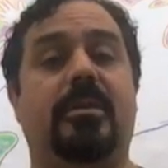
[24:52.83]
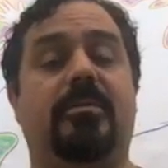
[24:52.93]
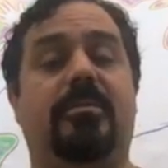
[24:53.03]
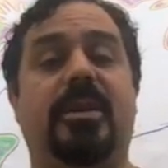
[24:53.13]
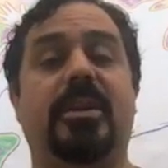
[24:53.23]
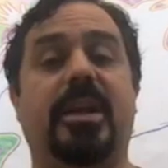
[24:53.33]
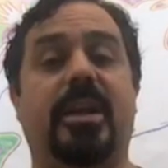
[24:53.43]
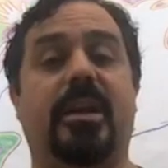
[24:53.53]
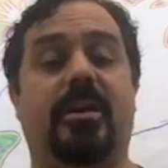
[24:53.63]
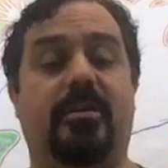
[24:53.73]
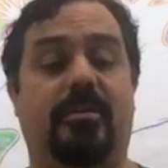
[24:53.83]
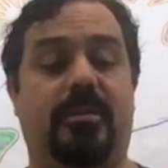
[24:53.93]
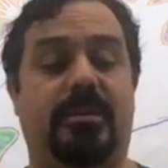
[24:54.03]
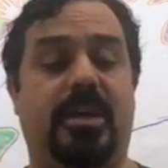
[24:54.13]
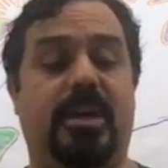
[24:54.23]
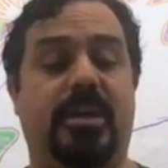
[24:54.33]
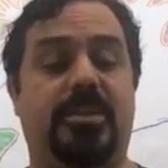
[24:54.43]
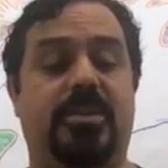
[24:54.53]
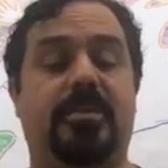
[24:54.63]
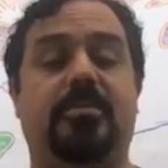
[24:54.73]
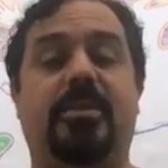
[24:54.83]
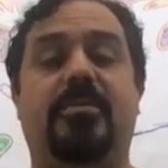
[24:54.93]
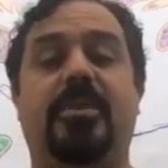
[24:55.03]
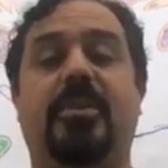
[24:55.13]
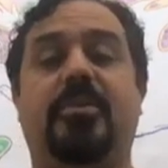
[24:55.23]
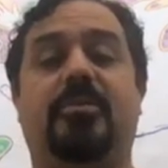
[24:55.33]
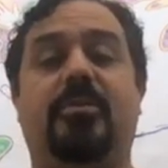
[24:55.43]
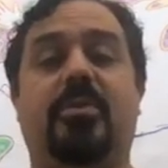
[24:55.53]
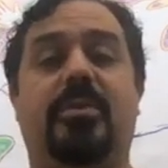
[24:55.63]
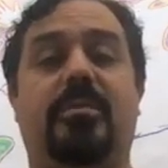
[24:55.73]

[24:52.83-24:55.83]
Feeling of touch, my feet on the floor.